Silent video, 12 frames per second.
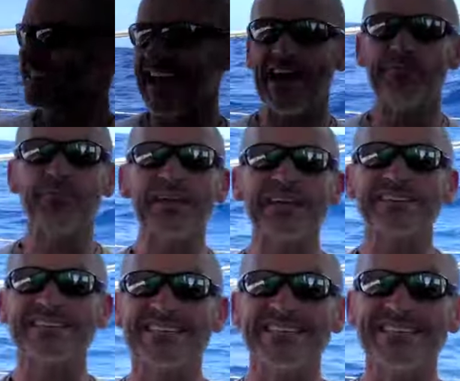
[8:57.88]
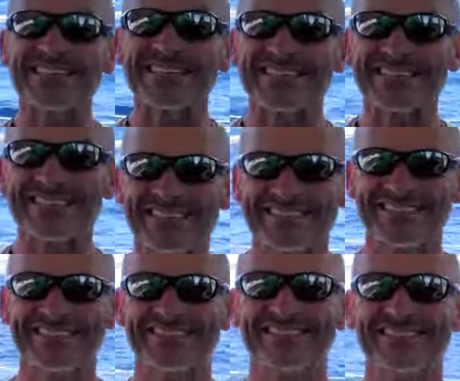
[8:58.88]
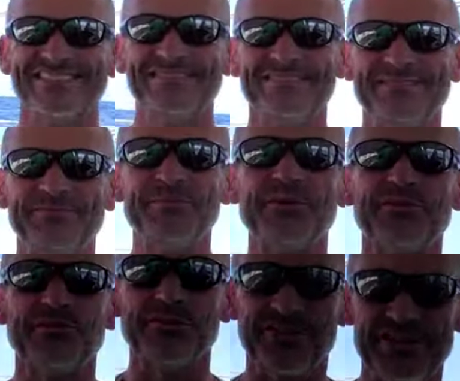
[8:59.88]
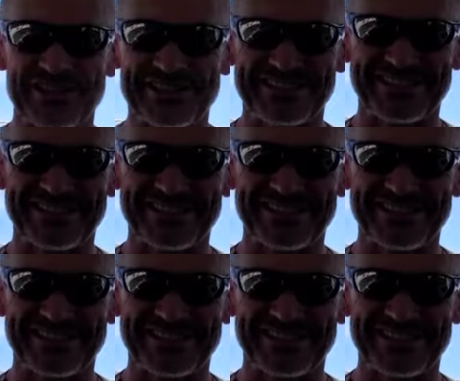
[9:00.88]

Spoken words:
Our BLTs. Beautiful creatures.